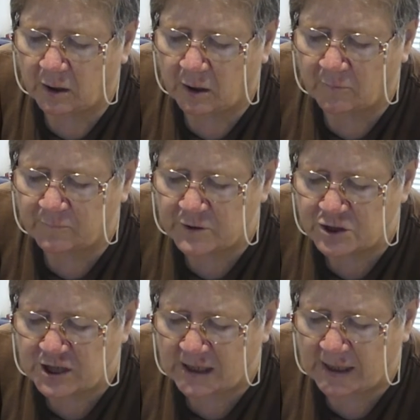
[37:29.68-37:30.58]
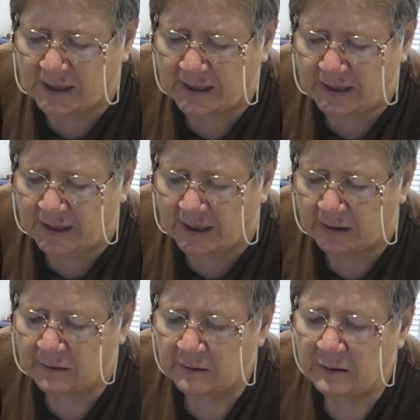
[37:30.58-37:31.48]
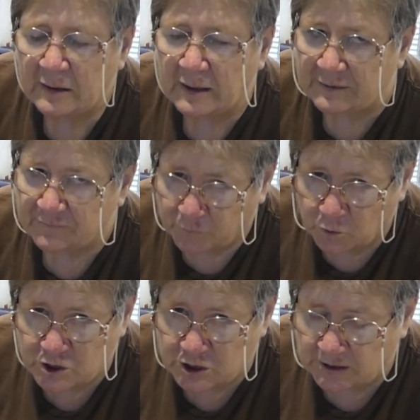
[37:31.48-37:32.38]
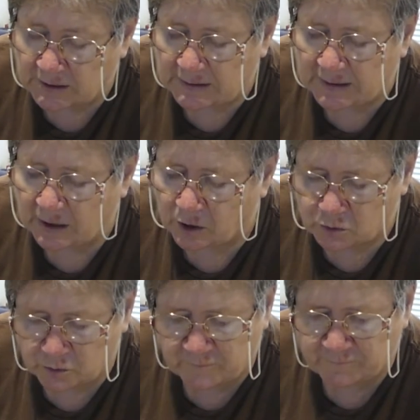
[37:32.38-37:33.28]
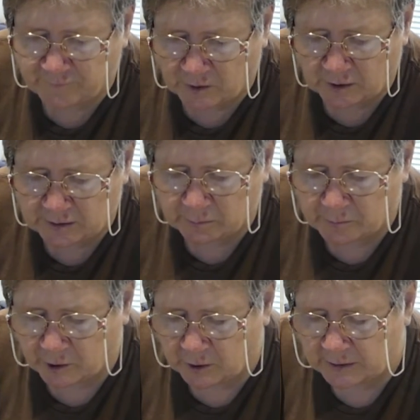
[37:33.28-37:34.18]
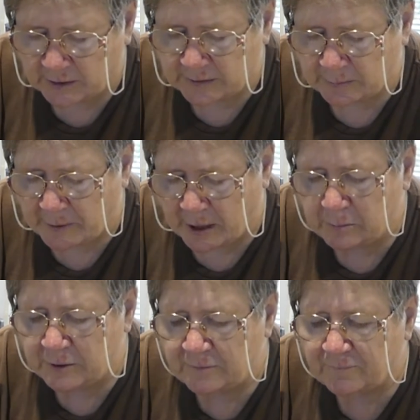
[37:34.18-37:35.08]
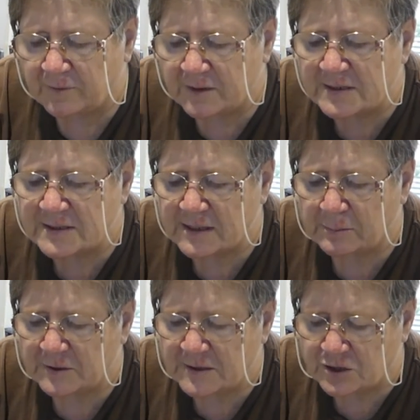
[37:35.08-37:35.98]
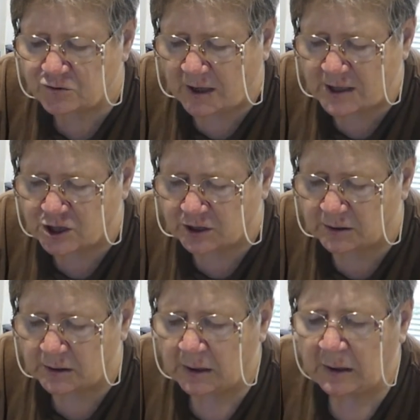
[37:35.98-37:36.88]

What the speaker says: of the jar here. Unfortunately, I couldn't find mine at the moment for this demonstration.